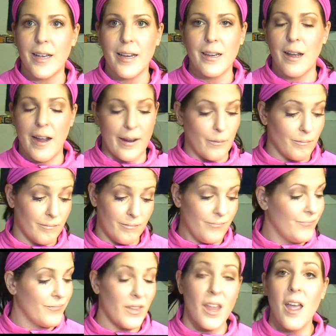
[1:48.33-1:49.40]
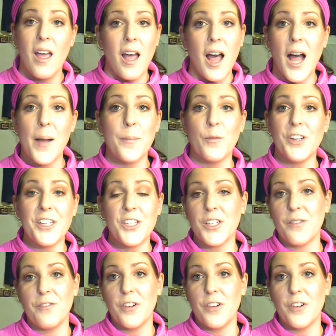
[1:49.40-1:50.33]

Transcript: I'm reaching